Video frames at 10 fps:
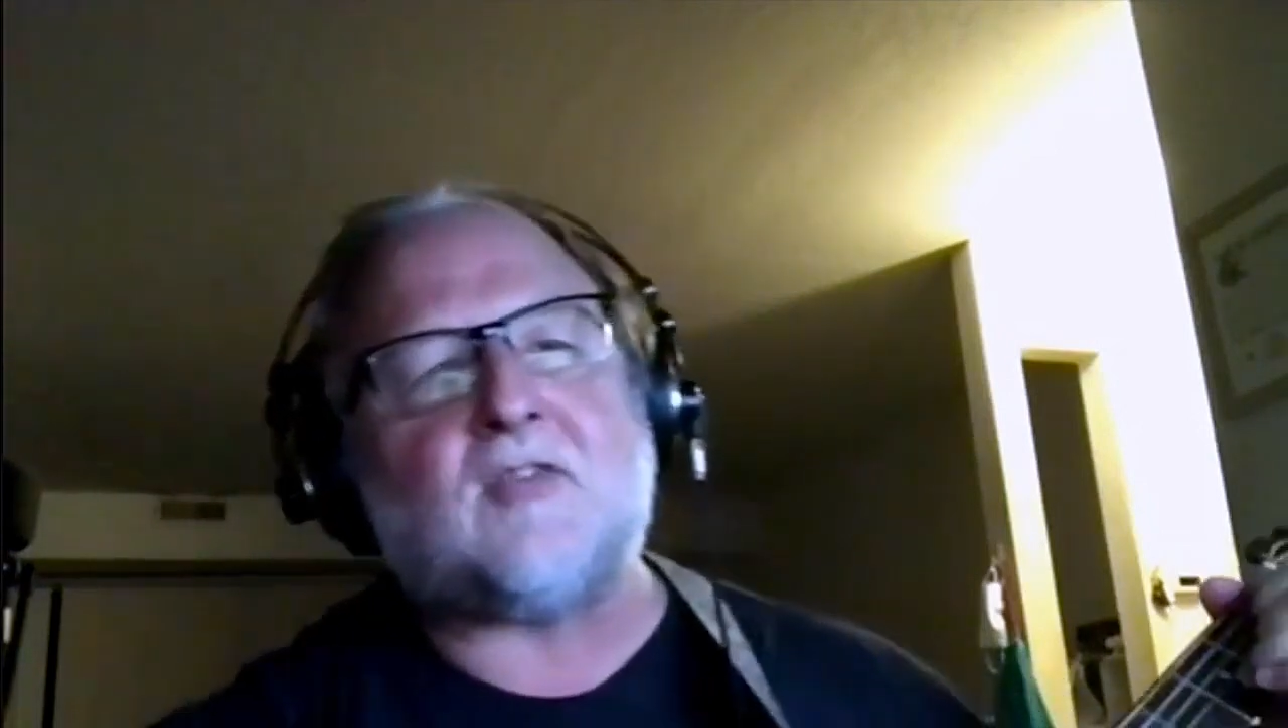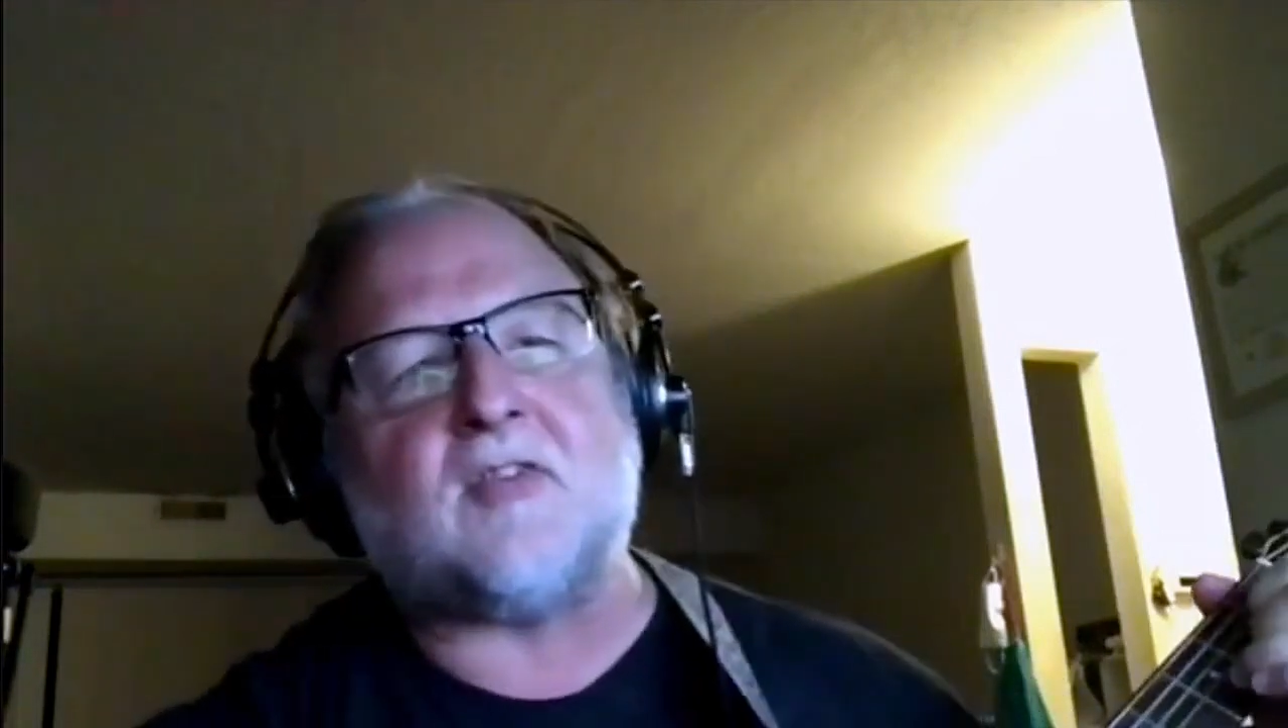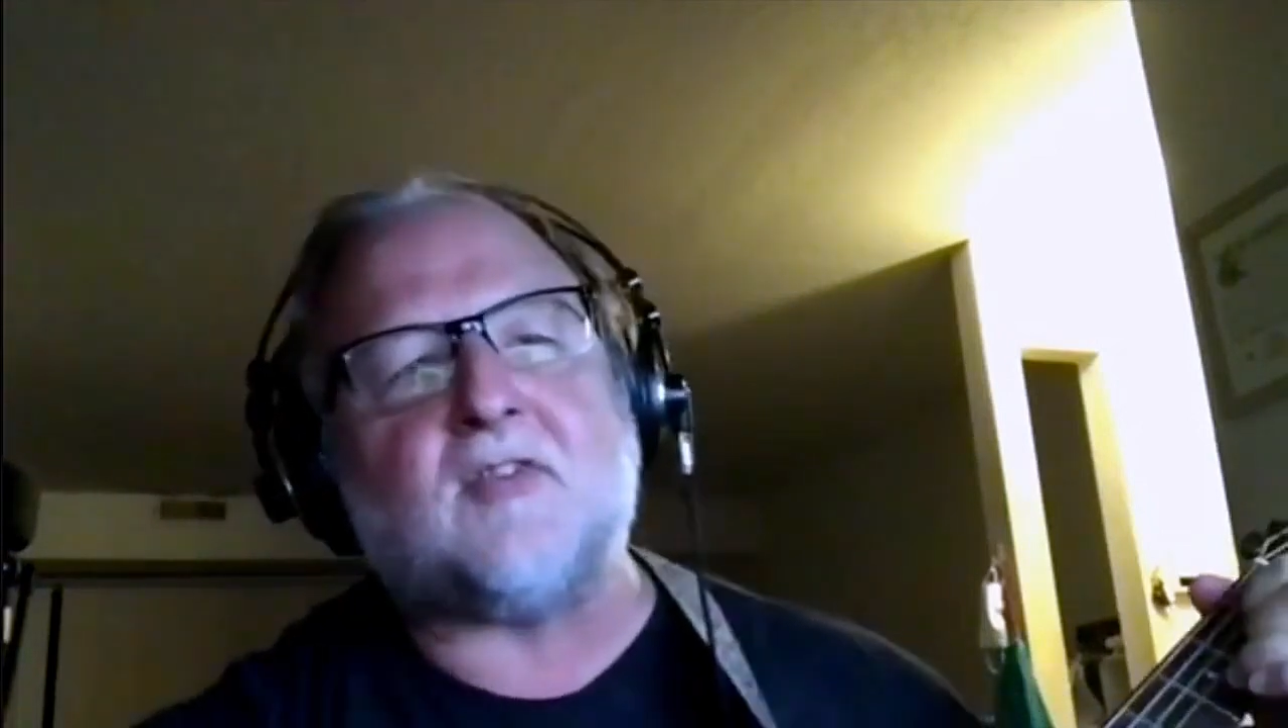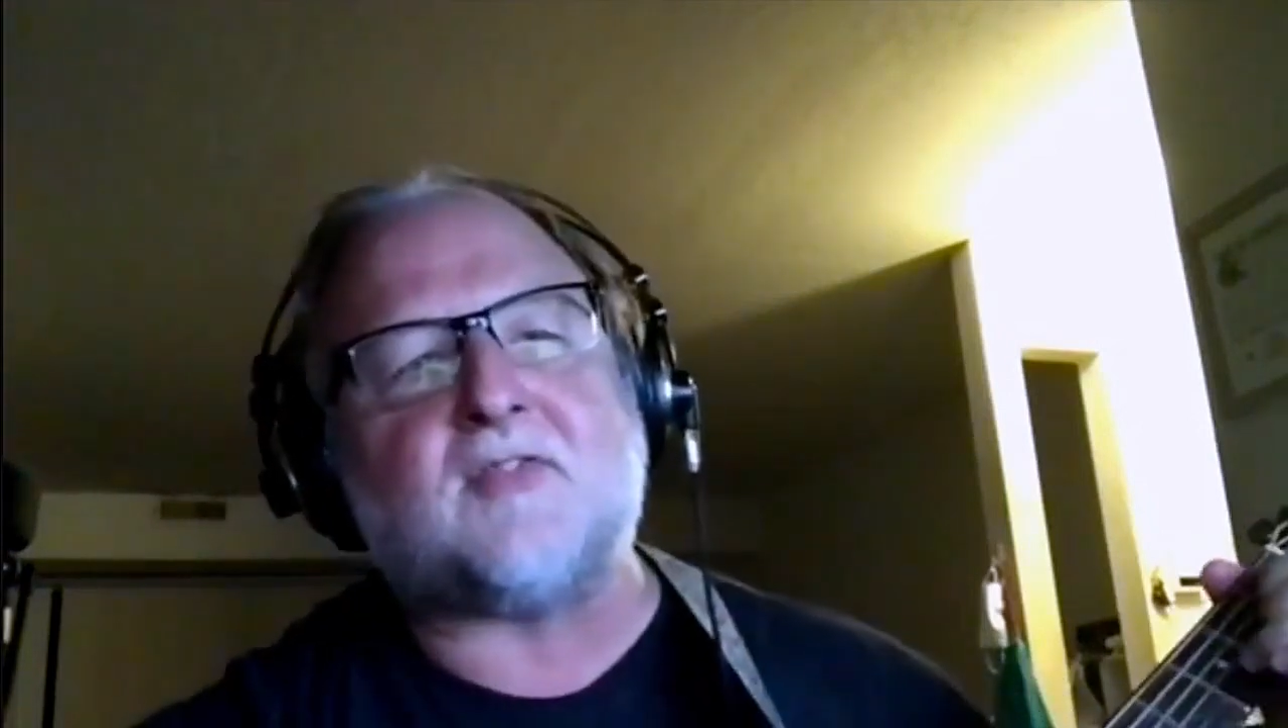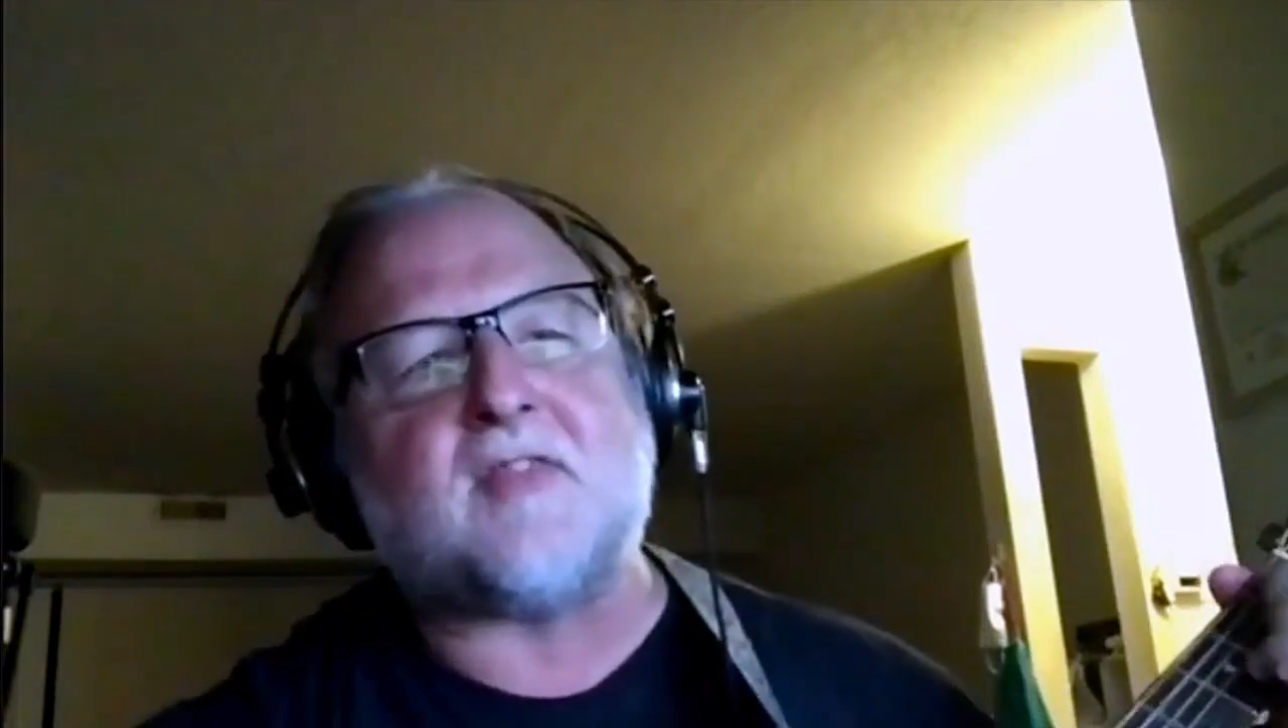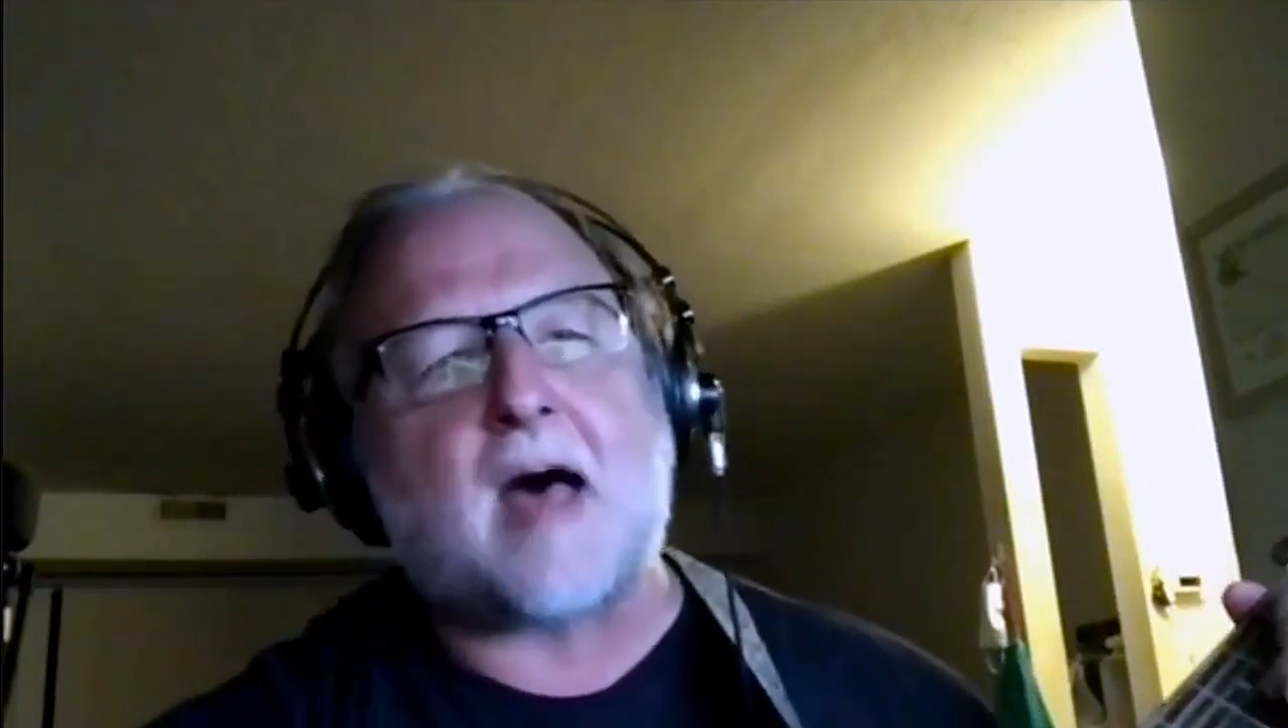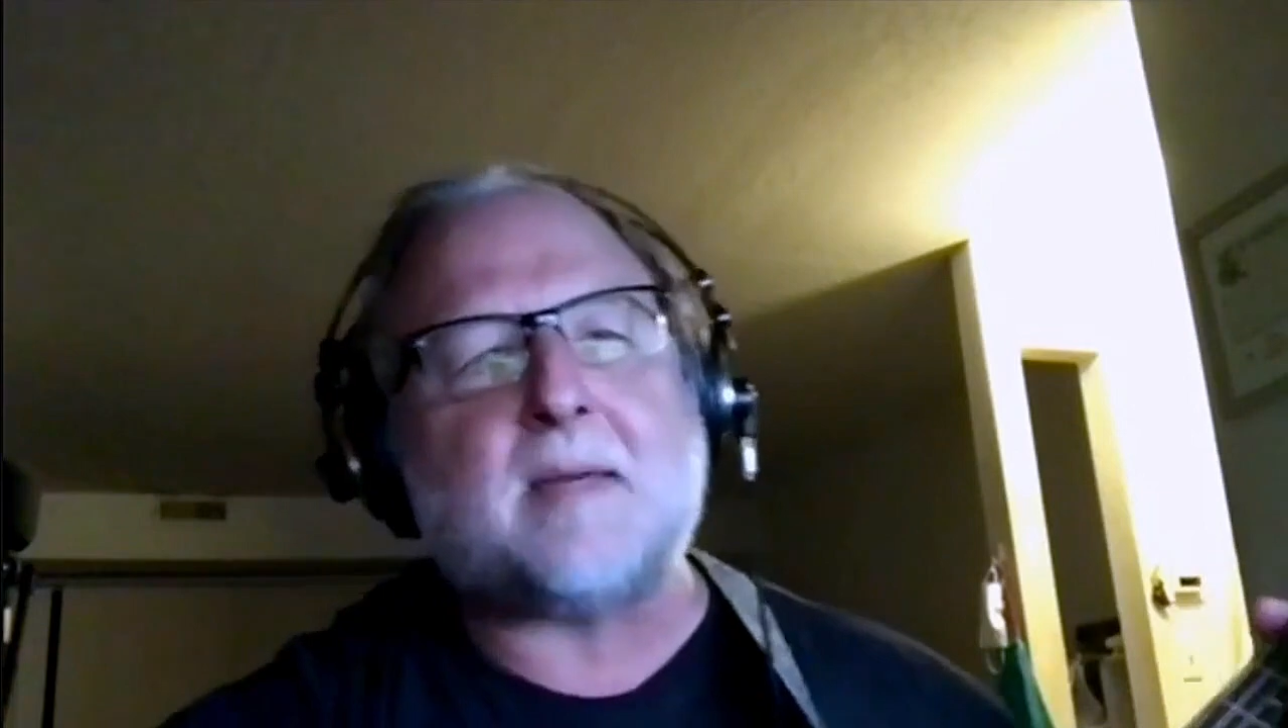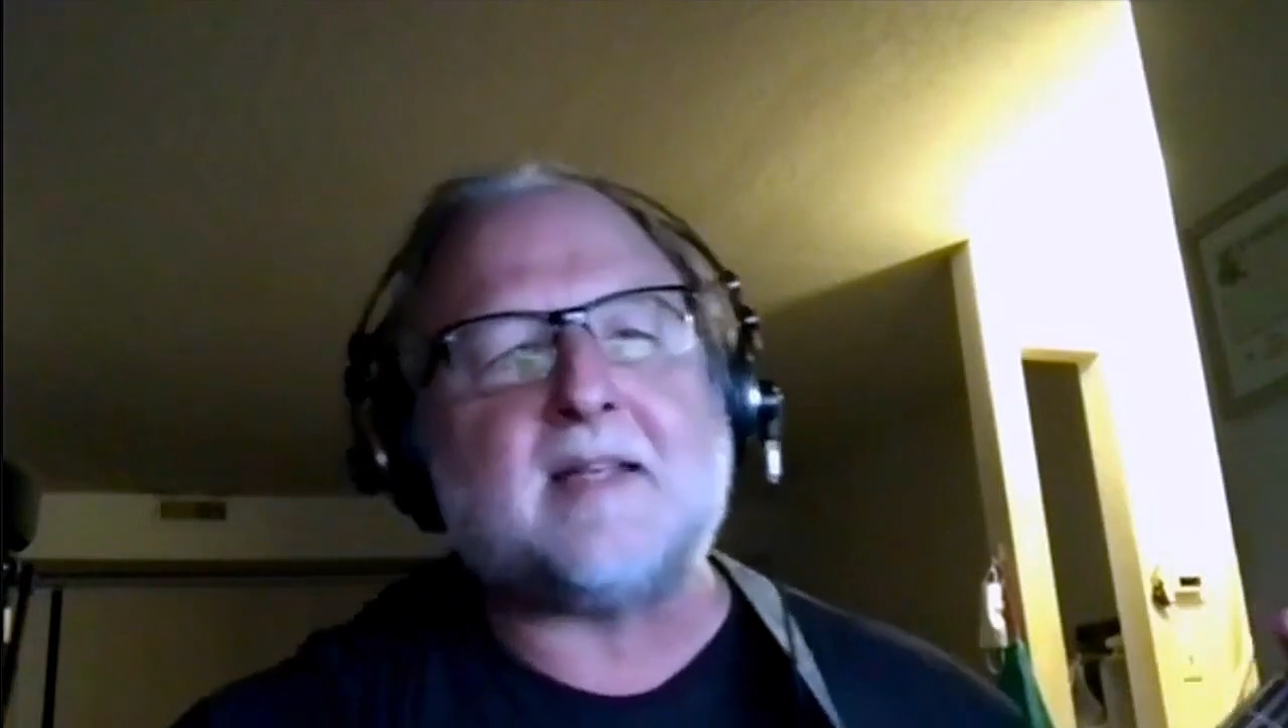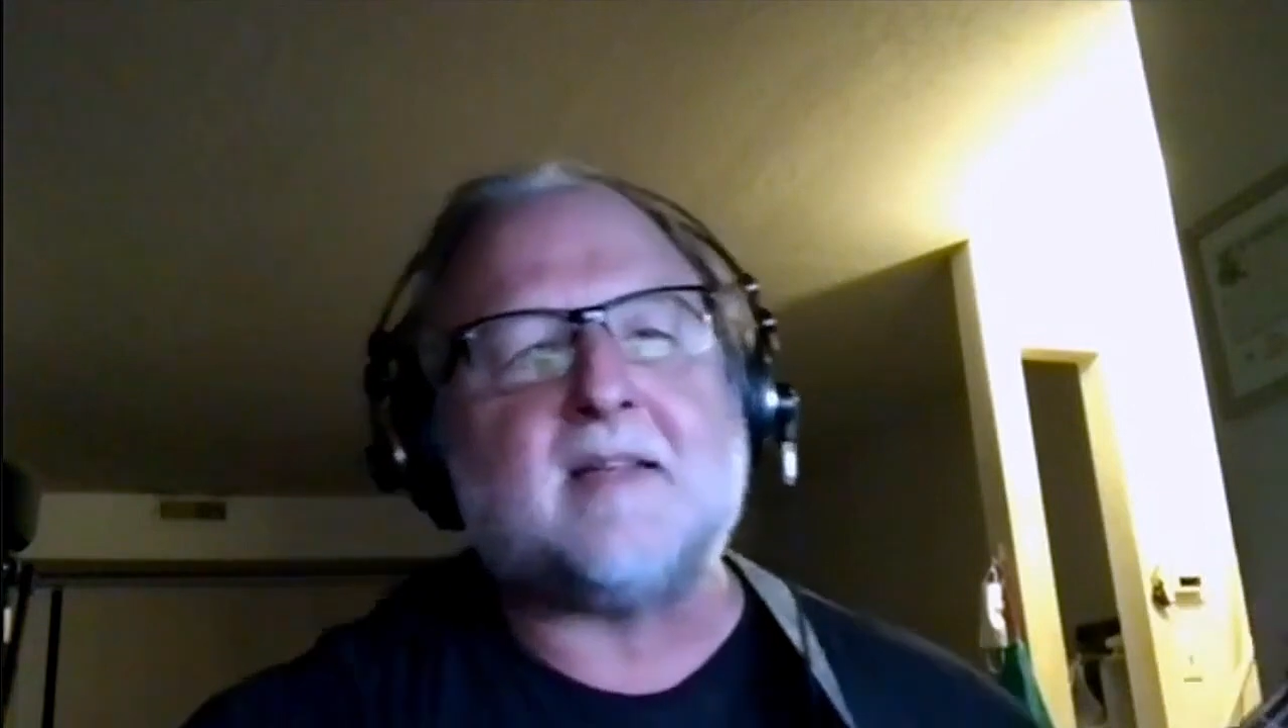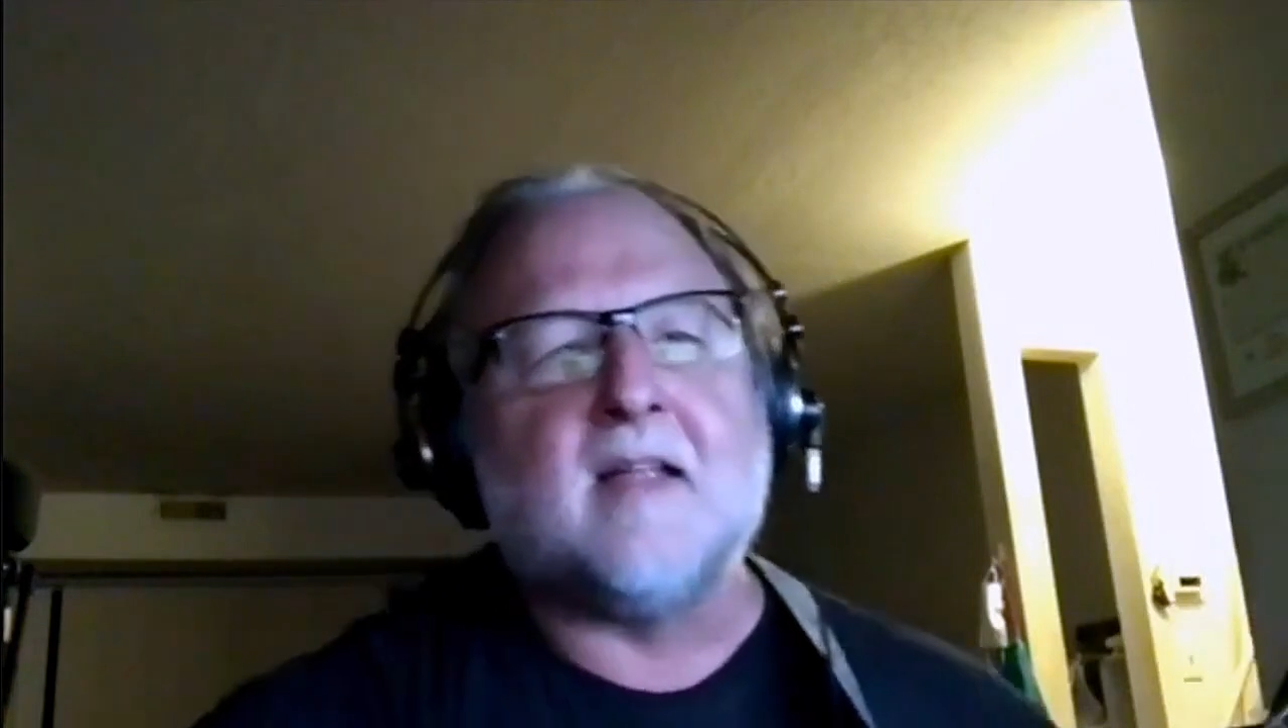should stop
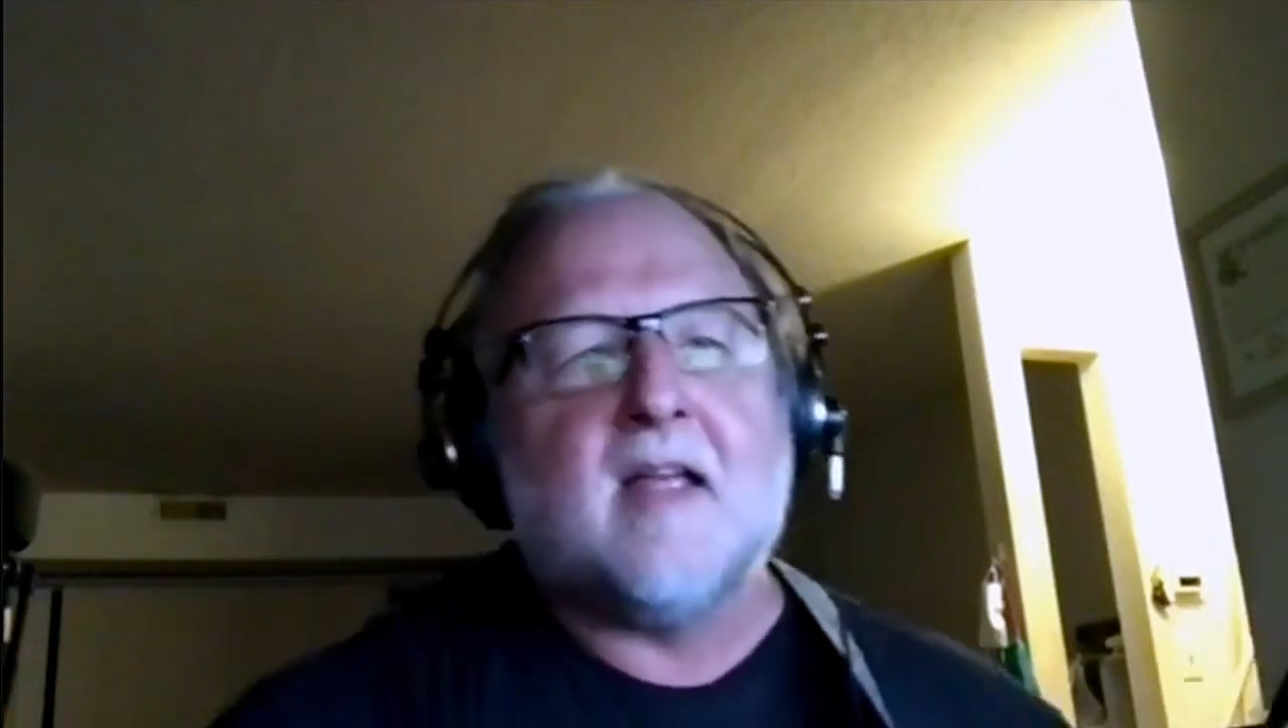it.